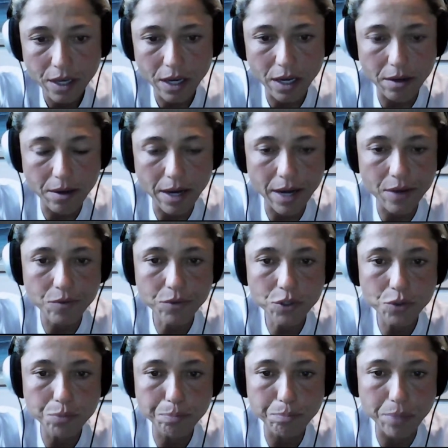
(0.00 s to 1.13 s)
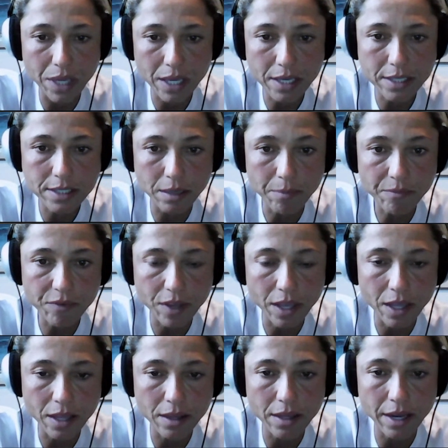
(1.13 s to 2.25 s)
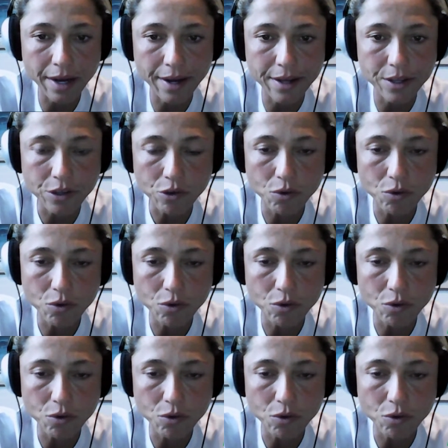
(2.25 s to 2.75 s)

I would pick something uh,